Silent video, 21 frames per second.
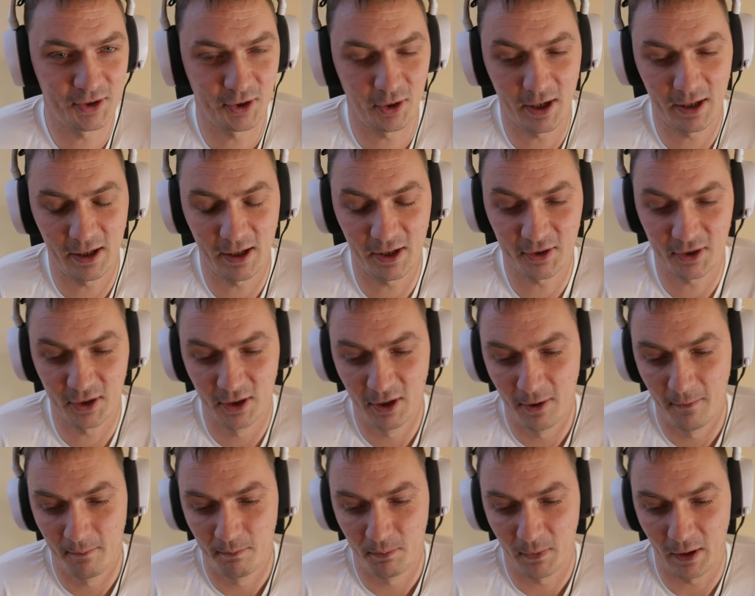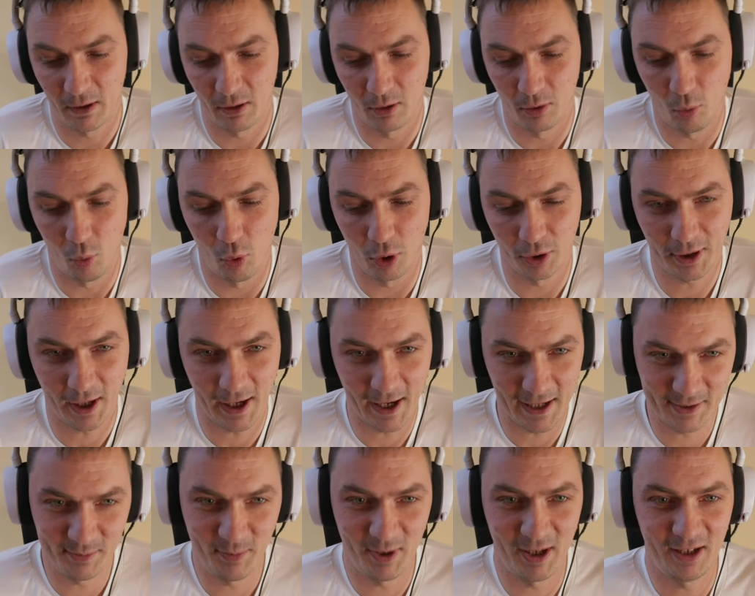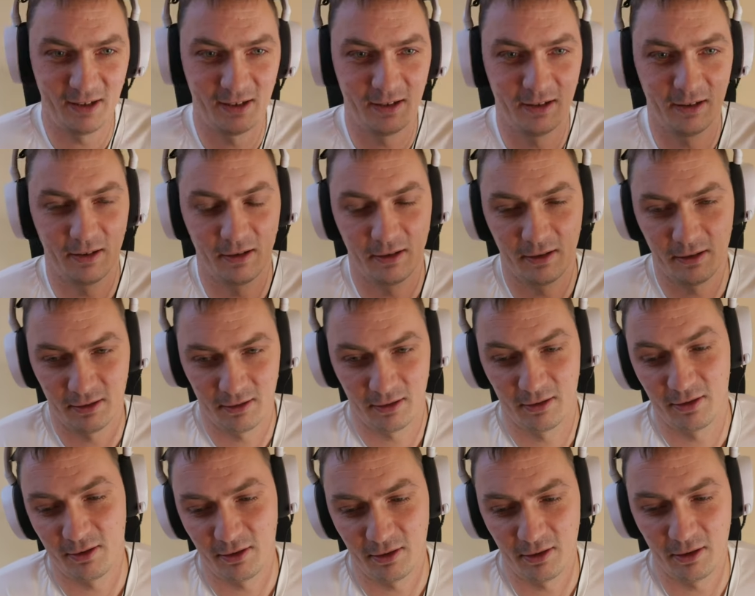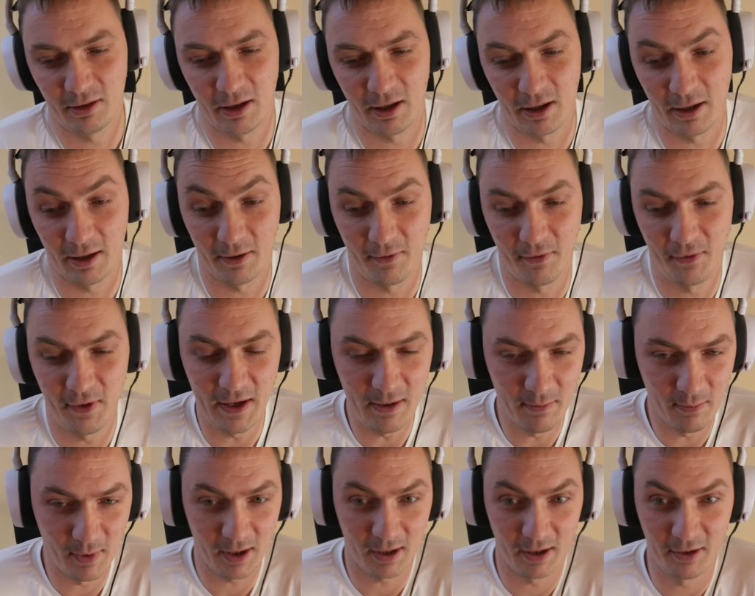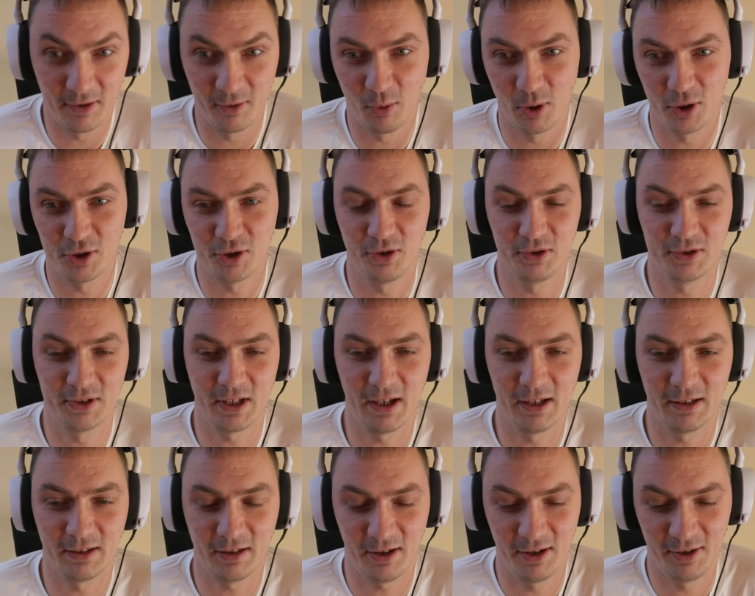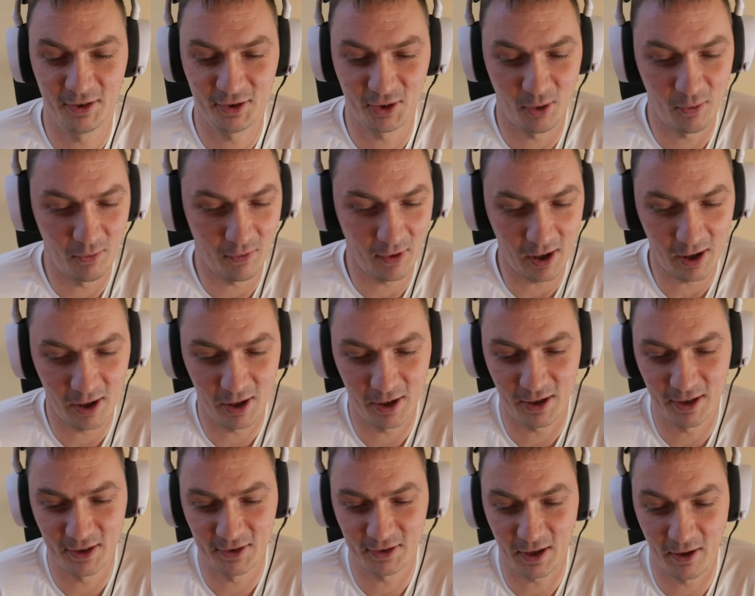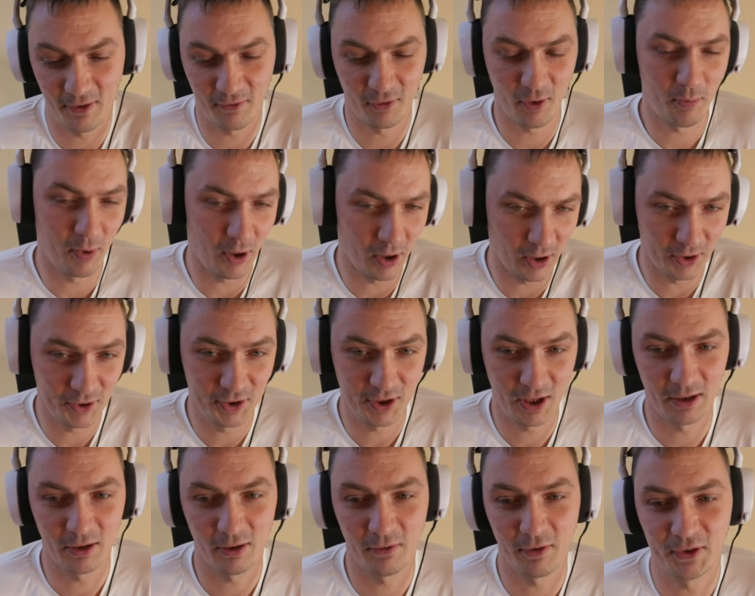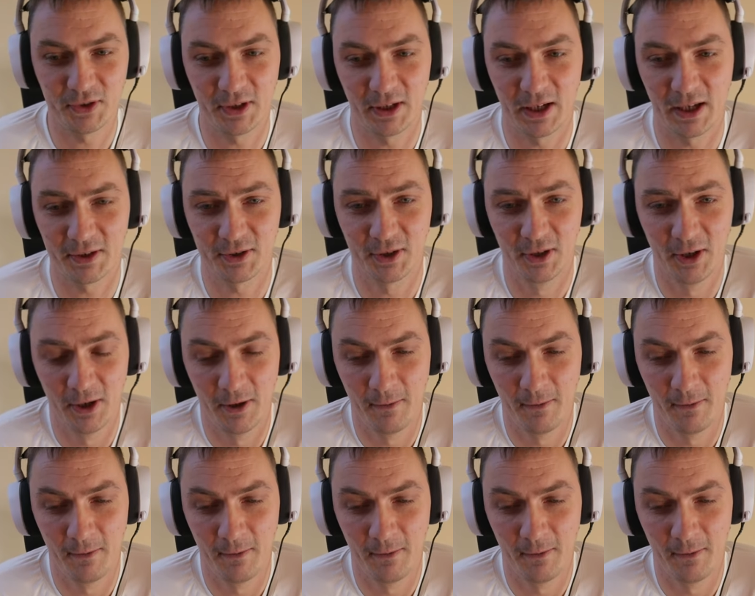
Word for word: So I guess what has been a theme in what you said so far is anthropology, and obviously that's